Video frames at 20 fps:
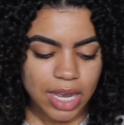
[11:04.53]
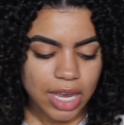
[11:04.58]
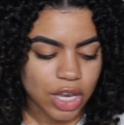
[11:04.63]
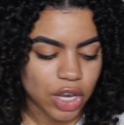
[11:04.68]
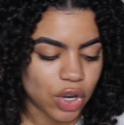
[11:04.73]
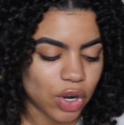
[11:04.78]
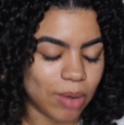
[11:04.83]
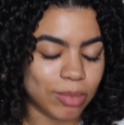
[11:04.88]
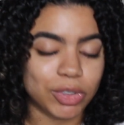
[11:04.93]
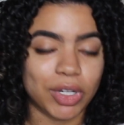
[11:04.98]

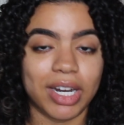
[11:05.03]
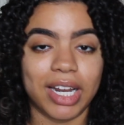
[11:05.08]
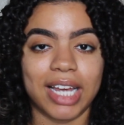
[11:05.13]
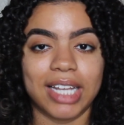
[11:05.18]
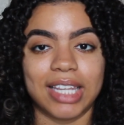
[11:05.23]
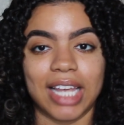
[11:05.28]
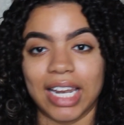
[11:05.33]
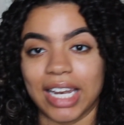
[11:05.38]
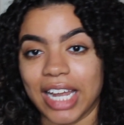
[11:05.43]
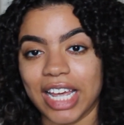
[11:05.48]
You know, I'm trying to
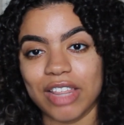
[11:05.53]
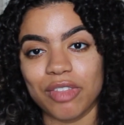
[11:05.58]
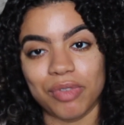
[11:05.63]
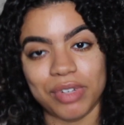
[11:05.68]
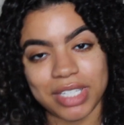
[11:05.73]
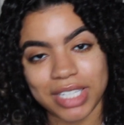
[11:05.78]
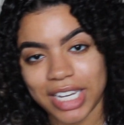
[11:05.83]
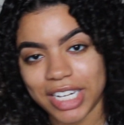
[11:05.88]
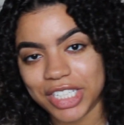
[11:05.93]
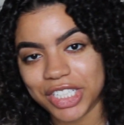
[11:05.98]
get that length
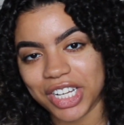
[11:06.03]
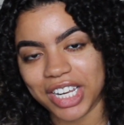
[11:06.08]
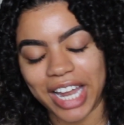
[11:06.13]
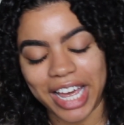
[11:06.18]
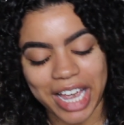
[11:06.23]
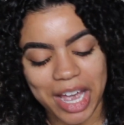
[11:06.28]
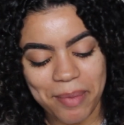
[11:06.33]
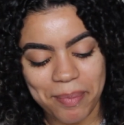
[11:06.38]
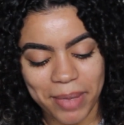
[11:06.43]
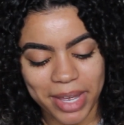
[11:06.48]
retention
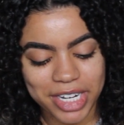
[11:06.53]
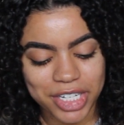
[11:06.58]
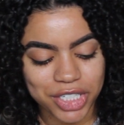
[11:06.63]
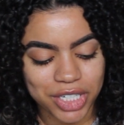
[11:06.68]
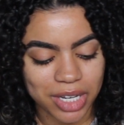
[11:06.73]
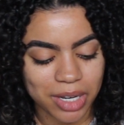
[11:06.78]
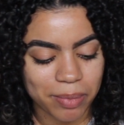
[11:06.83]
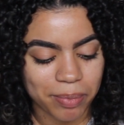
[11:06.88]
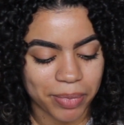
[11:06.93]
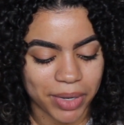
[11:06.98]
like I
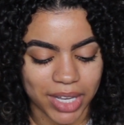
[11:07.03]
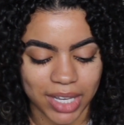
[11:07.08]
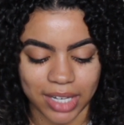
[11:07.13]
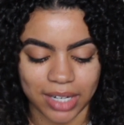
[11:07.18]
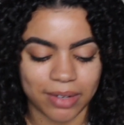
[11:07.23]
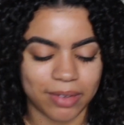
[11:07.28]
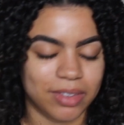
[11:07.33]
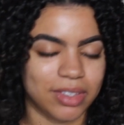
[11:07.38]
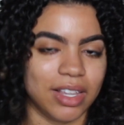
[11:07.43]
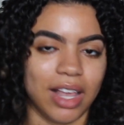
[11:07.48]
mentioned,
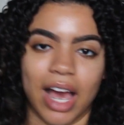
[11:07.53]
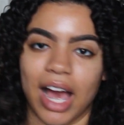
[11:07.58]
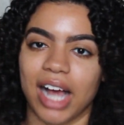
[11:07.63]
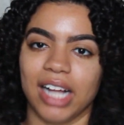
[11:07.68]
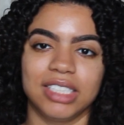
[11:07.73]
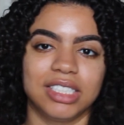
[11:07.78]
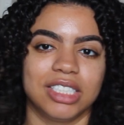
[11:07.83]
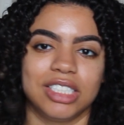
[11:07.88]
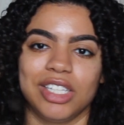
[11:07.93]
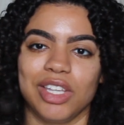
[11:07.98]
but
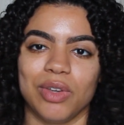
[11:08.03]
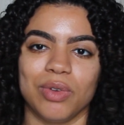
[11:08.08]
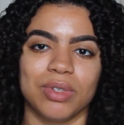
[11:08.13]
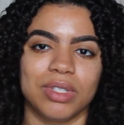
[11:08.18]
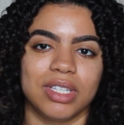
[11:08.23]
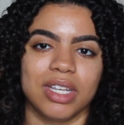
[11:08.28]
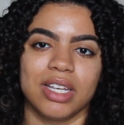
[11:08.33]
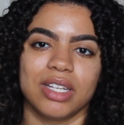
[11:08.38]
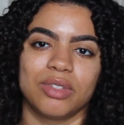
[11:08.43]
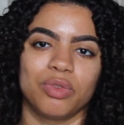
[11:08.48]
I'll just
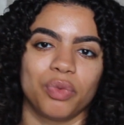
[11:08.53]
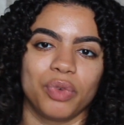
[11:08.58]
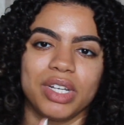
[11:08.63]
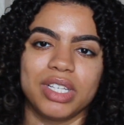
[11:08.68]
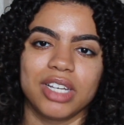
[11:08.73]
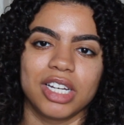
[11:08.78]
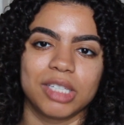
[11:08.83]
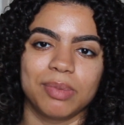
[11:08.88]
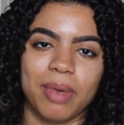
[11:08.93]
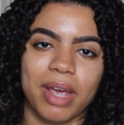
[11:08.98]
use this,
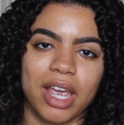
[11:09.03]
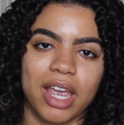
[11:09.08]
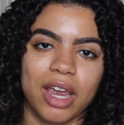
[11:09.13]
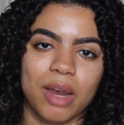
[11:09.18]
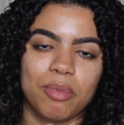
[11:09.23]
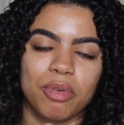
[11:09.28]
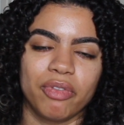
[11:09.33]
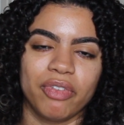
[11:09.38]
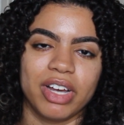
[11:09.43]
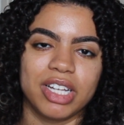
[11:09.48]
retouch my
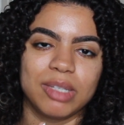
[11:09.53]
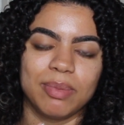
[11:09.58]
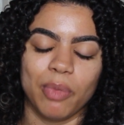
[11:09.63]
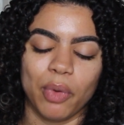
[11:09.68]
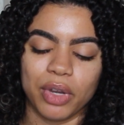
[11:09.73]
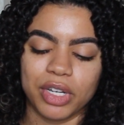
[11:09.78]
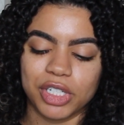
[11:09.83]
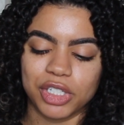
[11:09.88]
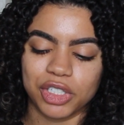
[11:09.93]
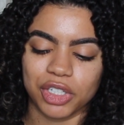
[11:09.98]
hair, provides
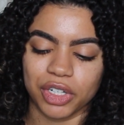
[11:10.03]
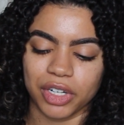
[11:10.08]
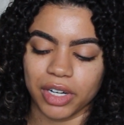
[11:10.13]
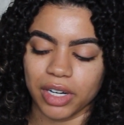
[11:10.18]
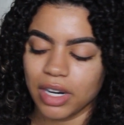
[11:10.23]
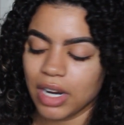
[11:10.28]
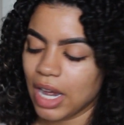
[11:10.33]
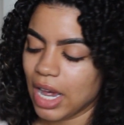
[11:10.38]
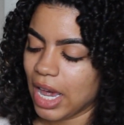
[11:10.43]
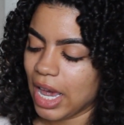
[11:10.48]

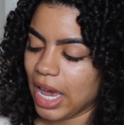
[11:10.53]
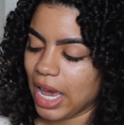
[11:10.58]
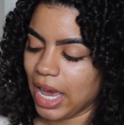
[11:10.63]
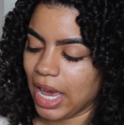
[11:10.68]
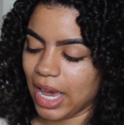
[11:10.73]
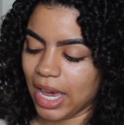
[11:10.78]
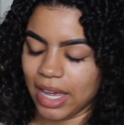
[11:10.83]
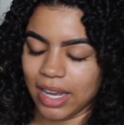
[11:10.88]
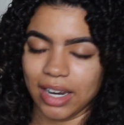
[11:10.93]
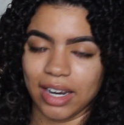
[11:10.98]
moisture,
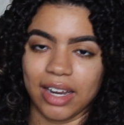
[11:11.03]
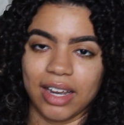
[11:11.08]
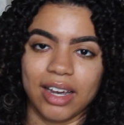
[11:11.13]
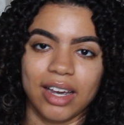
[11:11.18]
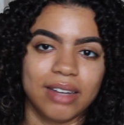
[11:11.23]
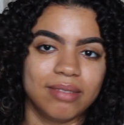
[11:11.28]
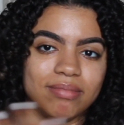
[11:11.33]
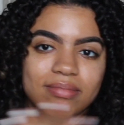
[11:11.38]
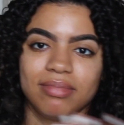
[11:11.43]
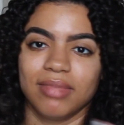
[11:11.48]
and
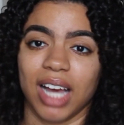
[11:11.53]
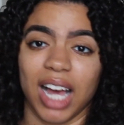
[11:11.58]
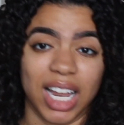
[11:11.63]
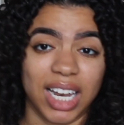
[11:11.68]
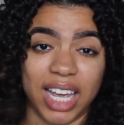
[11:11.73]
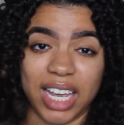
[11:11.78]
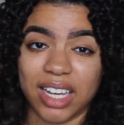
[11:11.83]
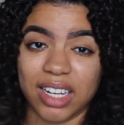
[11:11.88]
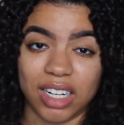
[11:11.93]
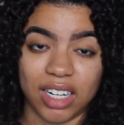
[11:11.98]
I
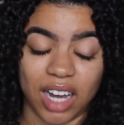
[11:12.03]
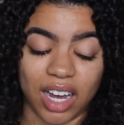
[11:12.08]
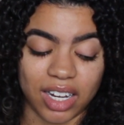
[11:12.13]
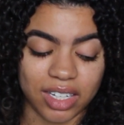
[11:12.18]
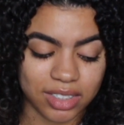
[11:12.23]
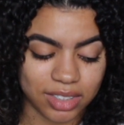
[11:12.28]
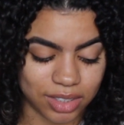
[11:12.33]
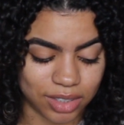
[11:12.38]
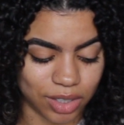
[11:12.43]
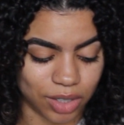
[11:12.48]
like it a
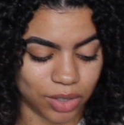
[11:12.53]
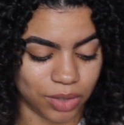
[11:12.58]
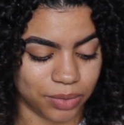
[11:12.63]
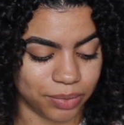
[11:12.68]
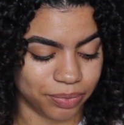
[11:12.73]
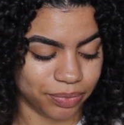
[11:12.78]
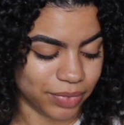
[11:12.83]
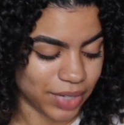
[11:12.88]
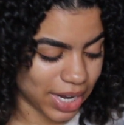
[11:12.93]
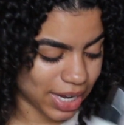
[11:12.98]
lot. So
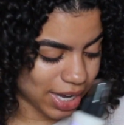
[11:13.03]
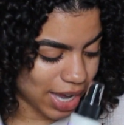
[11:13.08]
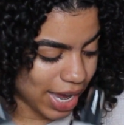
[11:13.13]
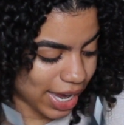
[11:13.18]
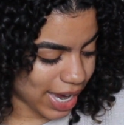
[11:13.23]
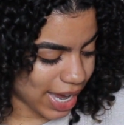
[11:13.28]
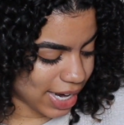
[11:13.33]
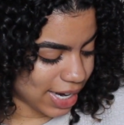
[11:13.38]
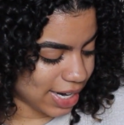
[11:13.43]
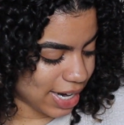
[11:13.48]

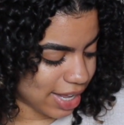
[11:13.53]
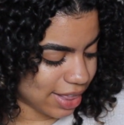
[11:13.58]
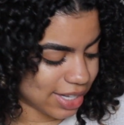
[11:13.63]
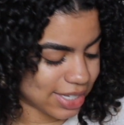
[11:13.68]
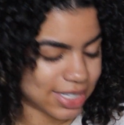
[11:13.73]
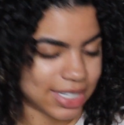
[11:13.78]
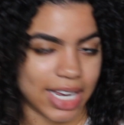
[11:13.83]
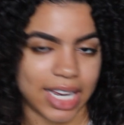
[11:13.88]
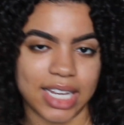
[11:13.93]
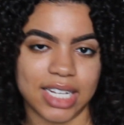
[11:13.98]
I got it on
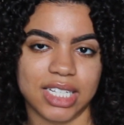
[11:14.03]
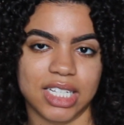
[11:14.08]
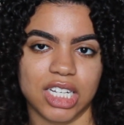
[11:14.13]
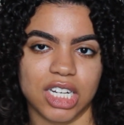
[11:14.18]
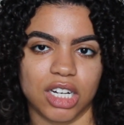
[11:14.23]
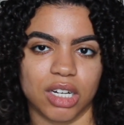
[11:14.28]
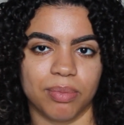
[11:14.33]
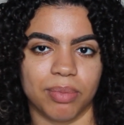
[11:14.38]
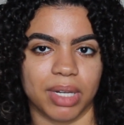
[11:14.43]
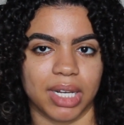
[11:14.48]
the second
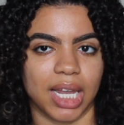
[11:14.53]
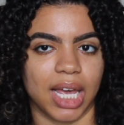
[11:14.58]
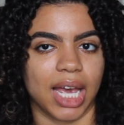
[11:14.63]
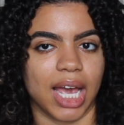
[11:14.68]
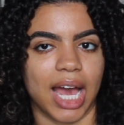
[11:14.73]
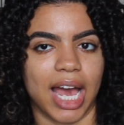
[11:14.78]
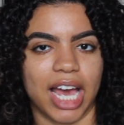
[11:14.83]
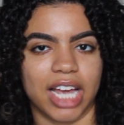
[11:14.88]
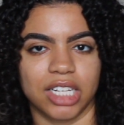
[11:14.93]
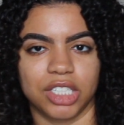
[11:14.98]
tier, but
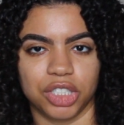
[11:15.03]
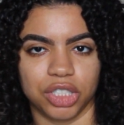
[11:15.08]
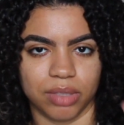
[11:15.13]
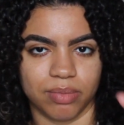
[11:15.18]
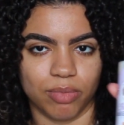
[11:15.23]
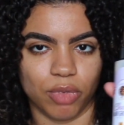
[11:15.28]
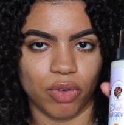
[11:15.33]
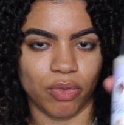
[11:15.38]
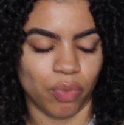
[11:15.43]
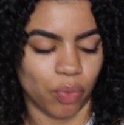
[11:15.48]
like I
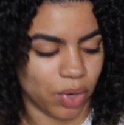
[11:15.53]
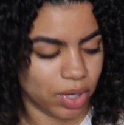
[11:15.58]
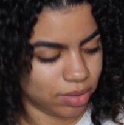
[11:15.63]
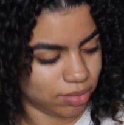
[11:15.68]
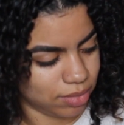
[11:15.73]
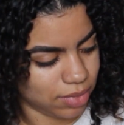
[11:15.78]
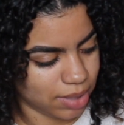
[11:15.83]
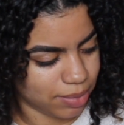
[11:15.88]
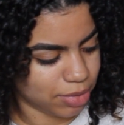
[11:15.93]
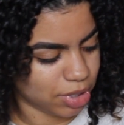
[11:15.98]
should move one
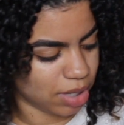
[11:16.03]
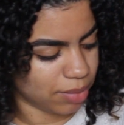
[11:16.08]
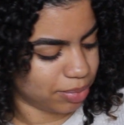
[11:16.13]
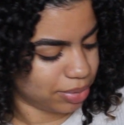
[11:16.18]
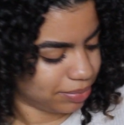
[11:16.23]
up top.